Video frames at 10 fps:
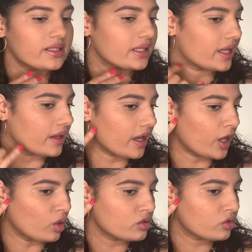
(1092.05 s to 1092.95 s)
and then I
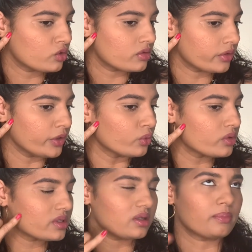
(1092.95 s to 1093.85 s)
also
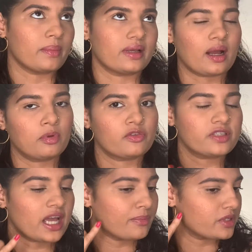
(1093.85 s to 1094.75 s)
used maybe a couple of
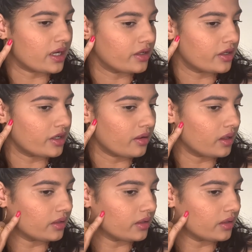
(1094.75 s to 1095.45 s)
times under